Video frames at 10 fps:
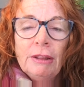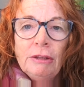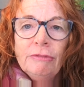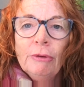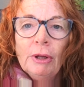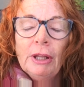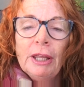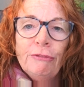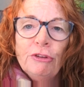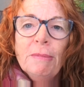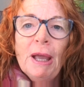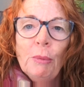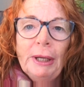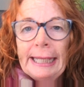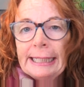if you've
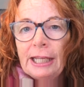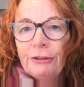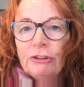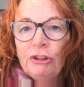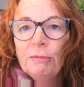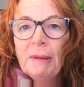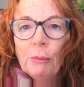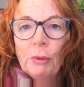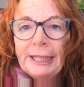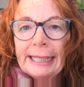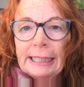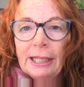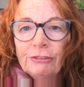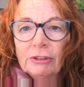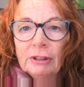met one adolescent, you've met one
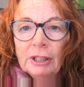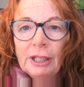adolescent.